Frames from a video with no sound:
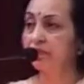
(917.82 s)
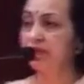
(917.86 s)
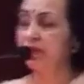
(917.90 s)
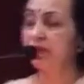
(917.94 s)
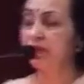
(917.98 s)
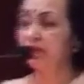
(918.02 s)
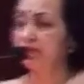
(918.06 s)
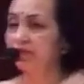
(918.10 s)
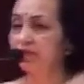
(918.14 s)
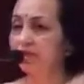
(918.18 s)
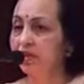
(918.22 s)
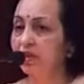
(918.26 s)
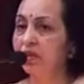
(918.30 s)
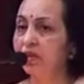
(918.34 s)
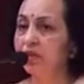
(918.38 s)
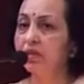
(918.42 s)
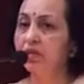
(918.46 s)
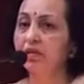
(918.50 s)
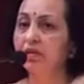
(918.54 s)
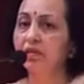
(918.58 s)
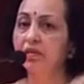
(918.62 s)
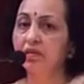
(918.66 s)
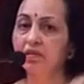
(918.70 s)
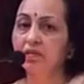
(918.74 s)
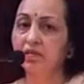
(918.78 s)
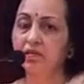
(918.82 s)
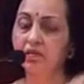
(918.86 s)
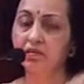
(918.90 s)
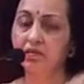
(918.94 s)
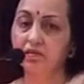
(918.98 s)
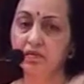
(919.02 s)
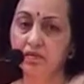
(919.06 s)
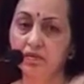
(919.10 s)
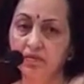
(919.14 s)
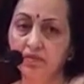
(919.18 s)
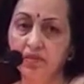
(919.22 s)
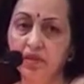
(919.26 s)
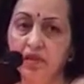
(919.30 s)
I feel that this
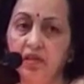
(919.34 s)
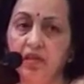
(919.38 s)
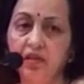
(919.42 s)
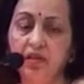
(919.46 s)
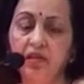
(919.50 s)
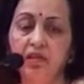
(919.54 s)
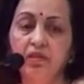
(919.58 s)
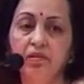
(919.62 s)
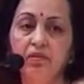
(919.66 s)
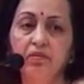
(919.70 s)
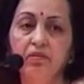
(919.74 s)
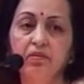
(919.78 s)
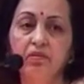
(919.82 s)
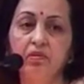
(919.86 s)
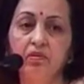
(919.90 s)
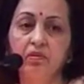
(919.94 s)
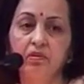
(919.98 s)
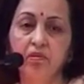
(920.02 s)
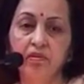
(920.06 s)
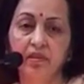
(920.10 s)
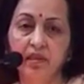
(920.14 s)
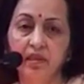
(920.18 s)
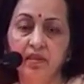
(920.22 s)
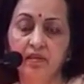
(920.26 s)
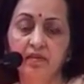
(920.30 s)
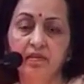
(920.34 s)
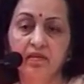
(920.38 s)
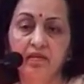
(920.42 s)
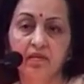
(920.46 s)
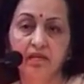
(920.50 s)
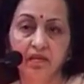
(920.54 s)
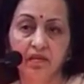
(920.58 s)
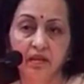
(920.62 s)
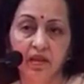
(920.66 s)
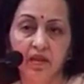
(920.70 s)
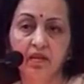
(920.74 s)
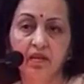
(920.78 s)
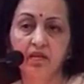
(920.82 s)
we need to raise
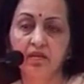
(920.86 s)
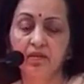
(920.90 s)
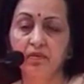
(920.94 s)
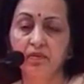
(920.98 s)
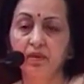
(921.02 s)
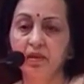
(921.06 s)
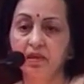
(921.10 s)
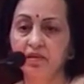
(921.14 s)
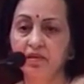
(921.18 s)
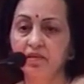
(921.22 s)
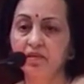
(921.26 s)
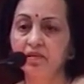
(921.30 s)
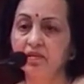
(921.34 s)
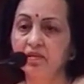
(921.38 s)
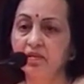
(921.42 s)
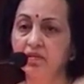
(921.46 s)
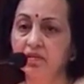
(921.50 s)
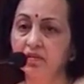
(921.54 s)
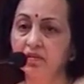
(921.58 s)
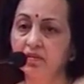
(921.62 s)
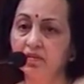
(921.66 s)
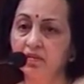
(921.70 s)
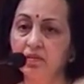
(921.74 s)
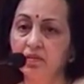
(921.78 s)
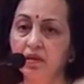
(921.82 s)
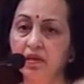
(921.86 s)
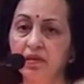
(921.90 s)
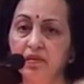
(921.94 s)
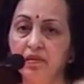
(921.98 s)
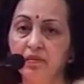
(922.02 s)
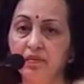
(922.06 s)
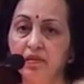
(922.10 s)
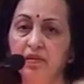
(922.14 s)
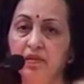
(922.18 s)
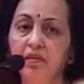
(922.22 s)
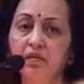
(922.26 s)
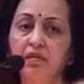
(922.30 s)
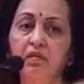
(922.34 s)
a health awareness here quite a
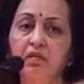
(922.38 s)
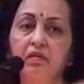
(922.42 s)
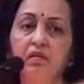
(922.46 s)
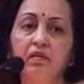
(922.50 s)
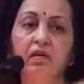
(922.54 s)
bit.